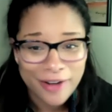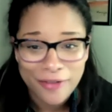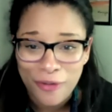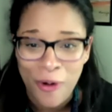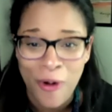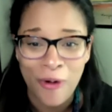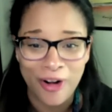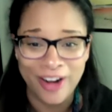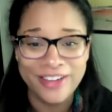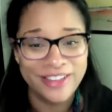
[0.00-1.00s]

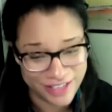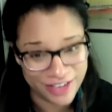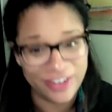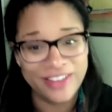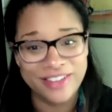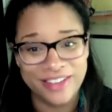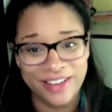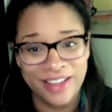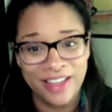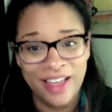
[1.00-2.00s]
afford, seriously,
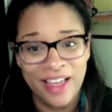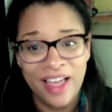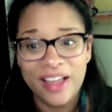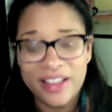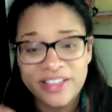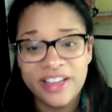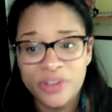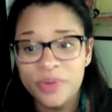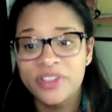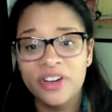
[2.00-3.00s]

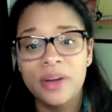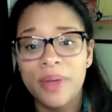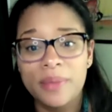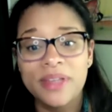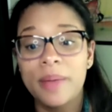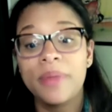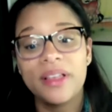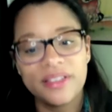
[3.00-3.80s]
constituents are going to be upset because